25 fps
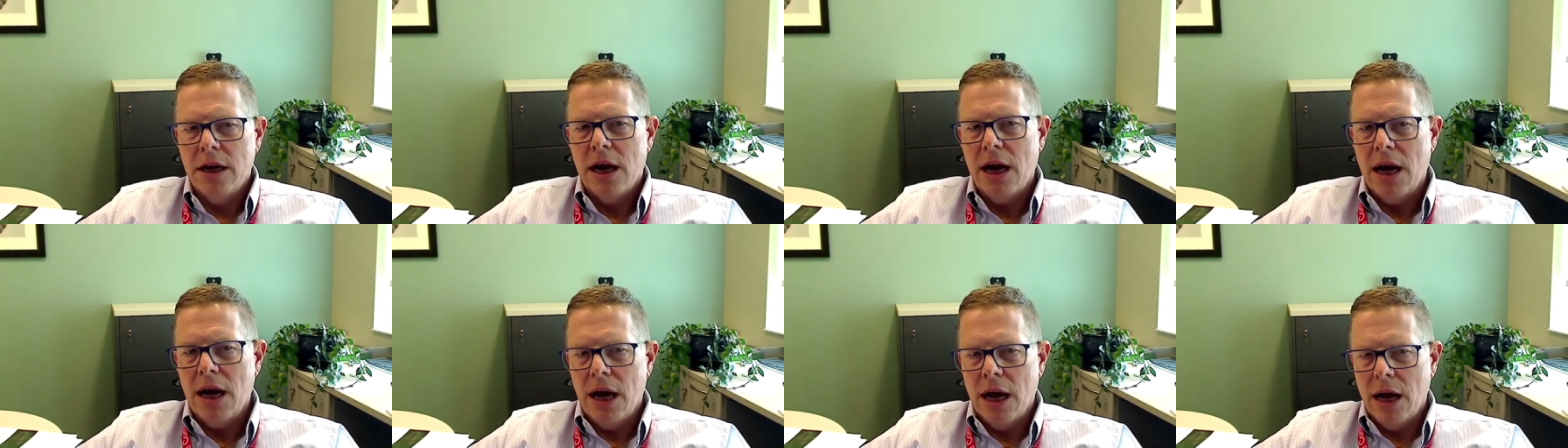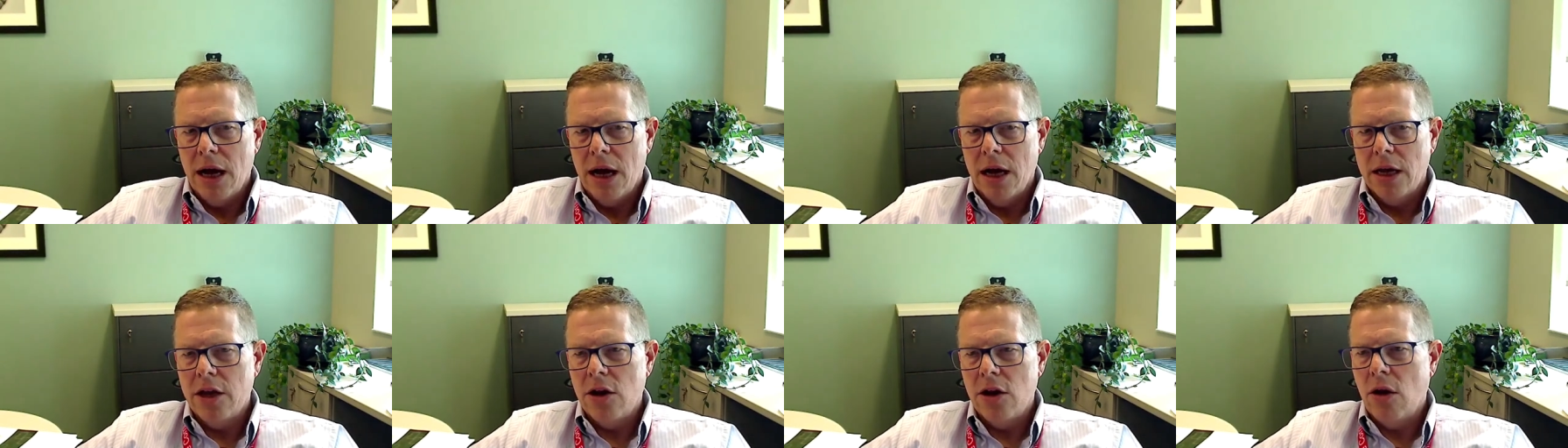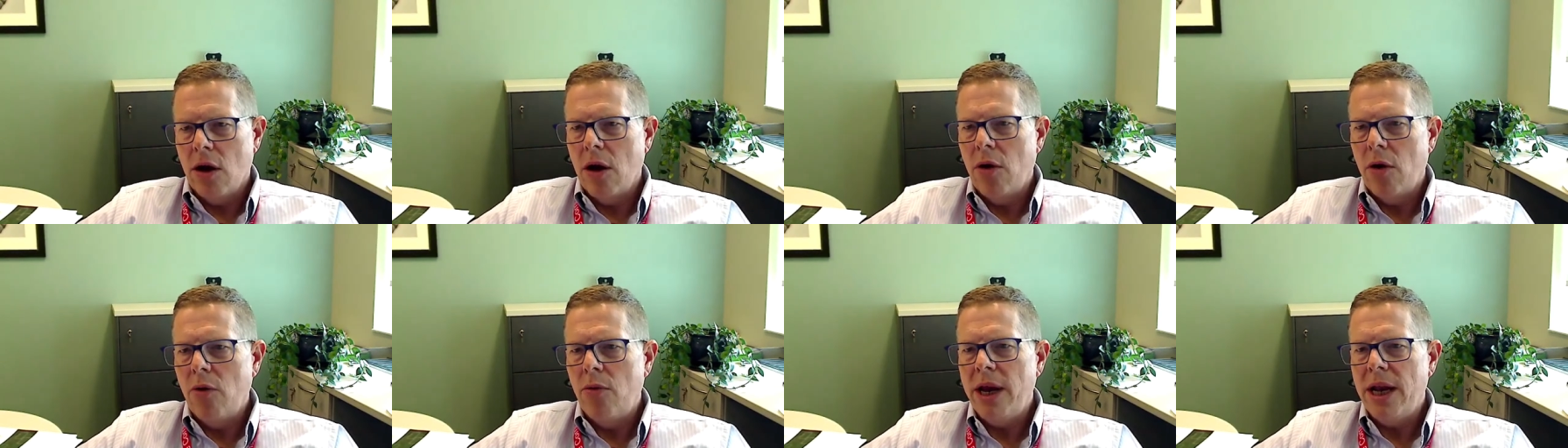uh, you know
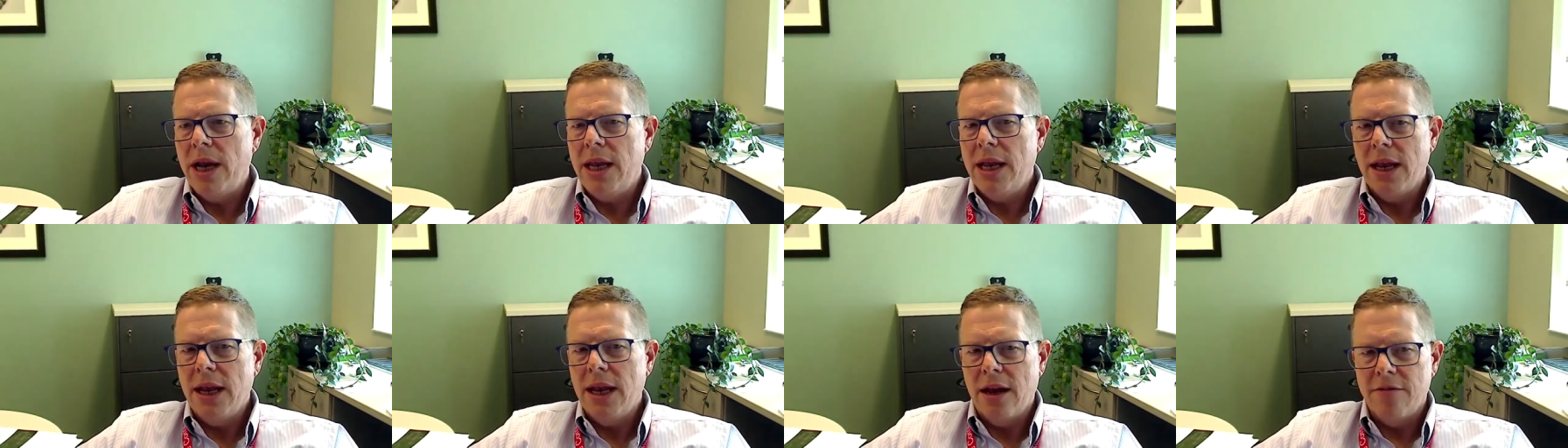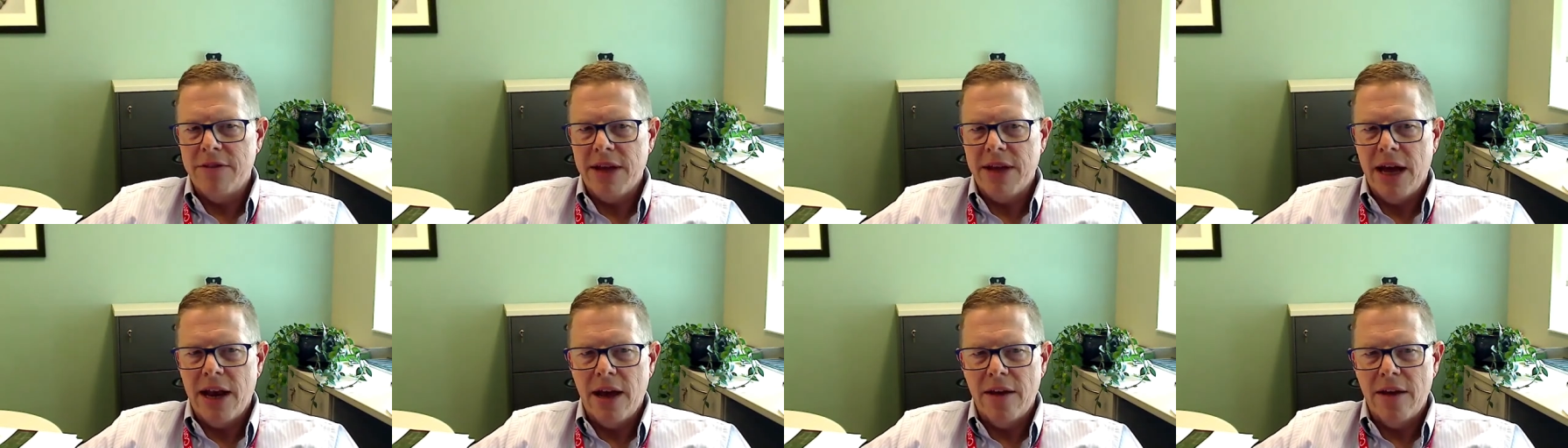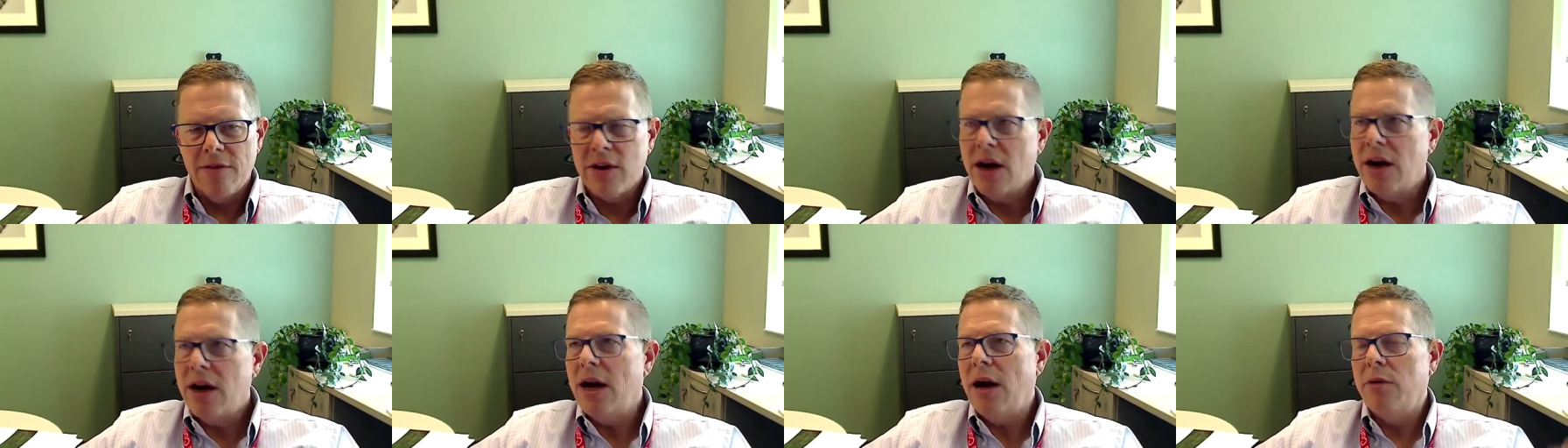i really love that
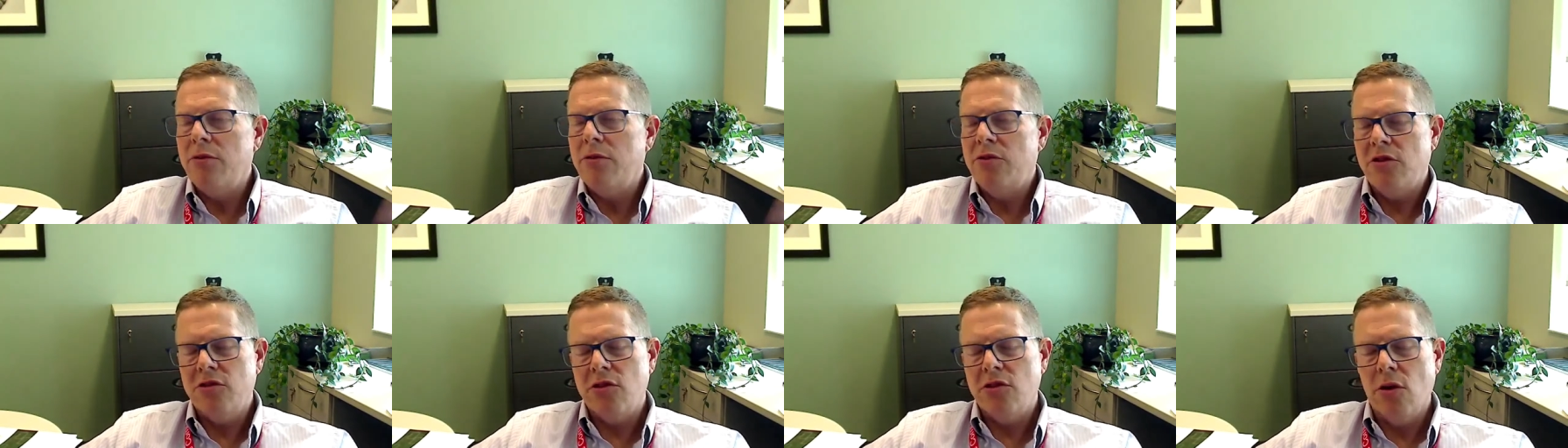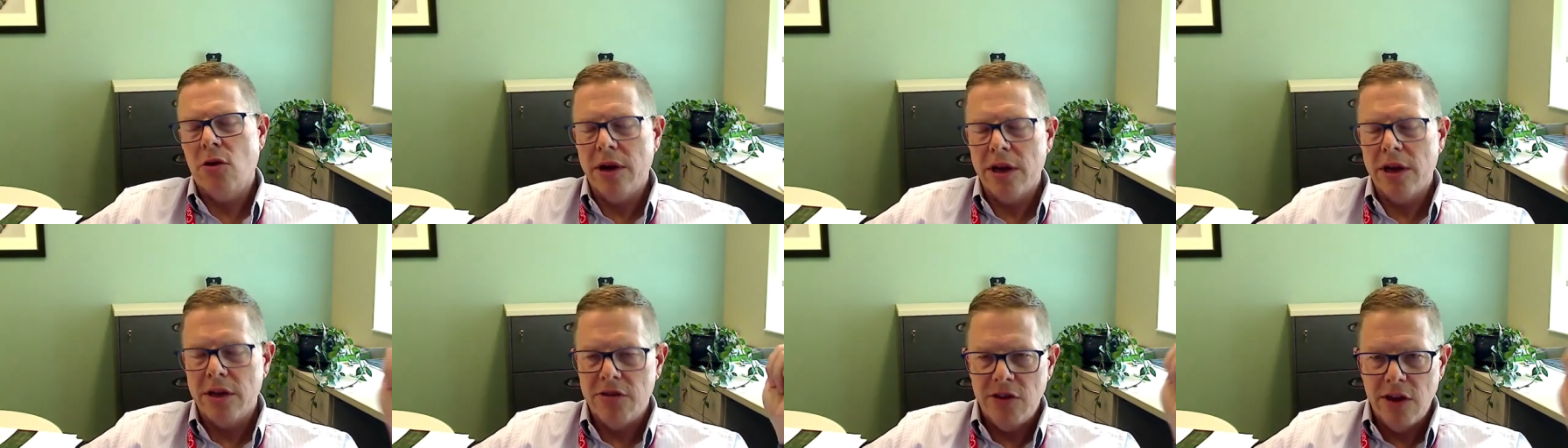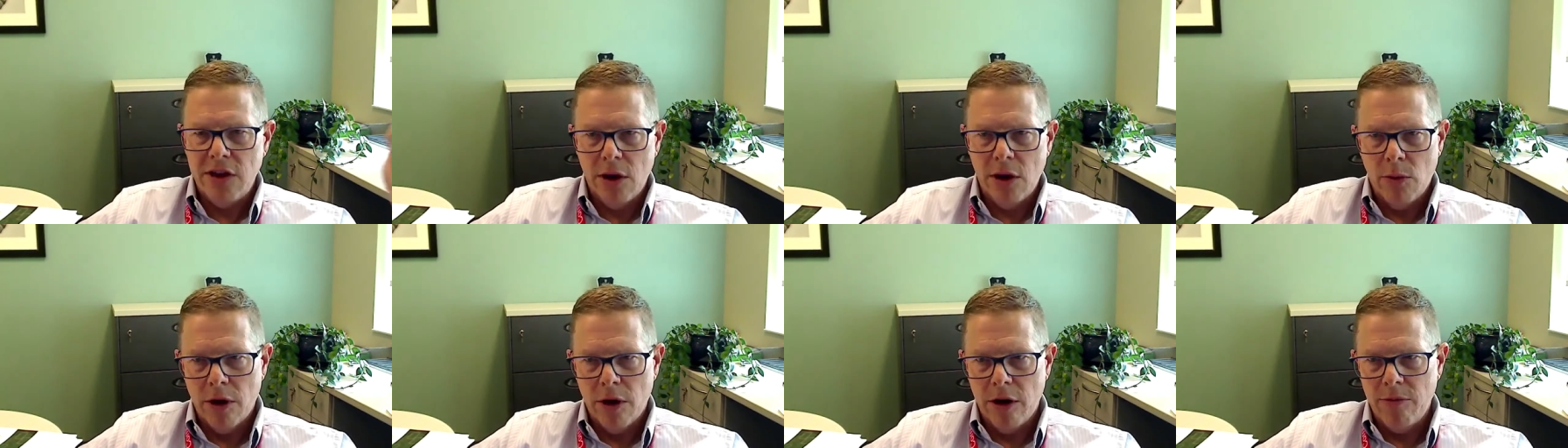i've got i was just going and
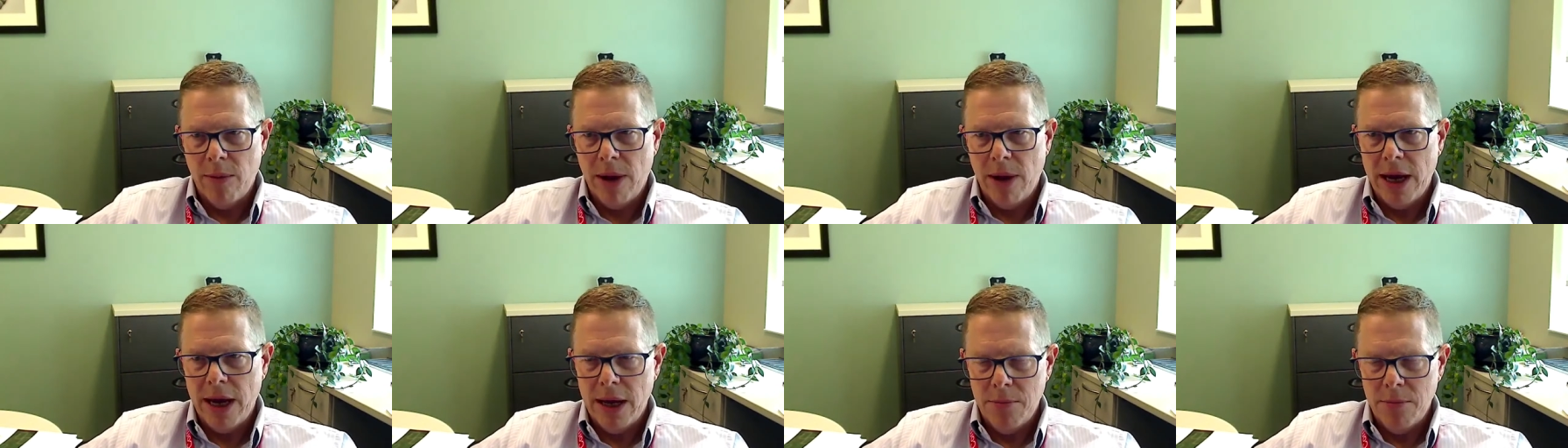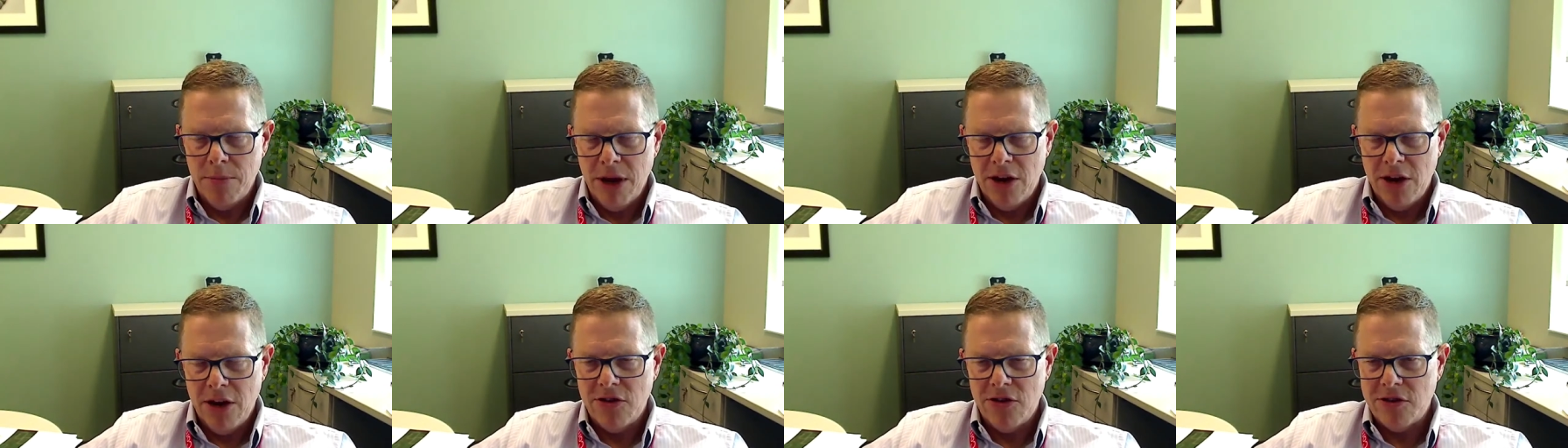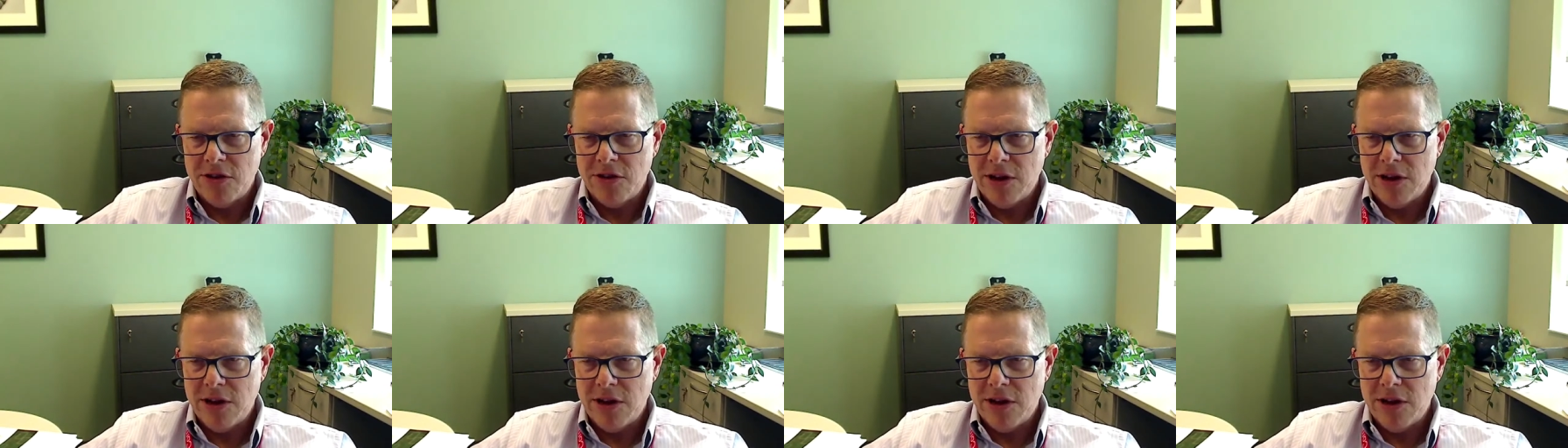seeing one of my inpatients